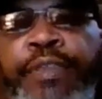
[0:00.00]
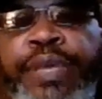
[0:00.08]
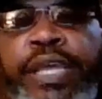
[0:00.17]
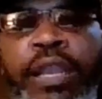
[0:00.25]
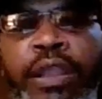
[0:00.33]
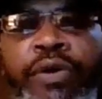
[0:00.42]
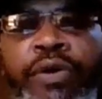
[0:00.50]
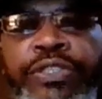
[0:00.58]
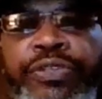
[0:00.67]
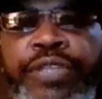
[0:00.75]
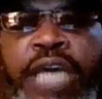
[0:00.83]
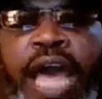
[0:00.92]
being loyal
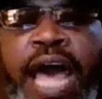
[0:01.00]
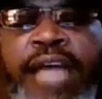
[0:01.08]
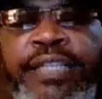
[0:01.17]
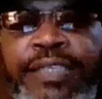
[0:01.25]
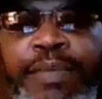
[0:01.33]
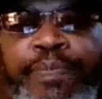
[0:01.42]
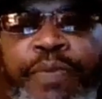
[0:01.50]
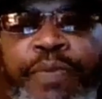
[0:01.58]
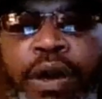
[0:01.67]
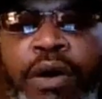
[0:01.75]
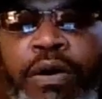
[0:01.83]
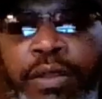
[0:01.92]
to the concept of
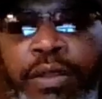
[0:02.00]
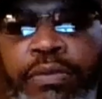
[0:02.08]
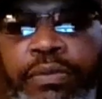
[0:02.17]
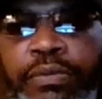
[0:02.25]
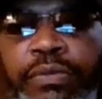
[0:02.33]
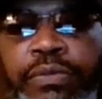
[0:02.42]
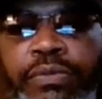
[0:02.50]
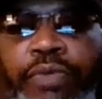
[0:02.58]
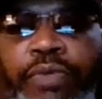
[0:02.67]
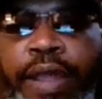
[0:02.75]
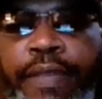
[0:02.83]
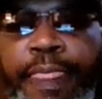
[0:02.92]
God,
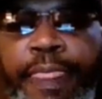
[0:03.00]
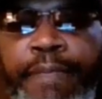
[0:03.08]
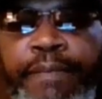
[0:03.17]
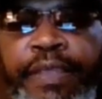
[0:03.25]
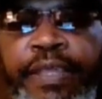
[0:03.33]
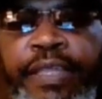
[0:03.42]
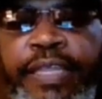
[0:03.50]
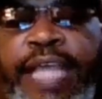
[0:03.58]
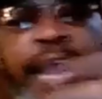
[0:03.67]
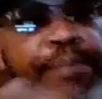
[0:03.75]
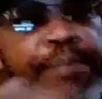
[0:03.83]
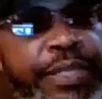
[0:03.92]
right?
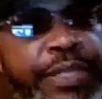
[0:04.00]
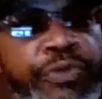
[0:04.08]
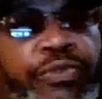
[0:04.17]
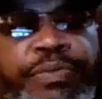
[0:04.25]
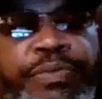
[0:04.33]
That I've been through some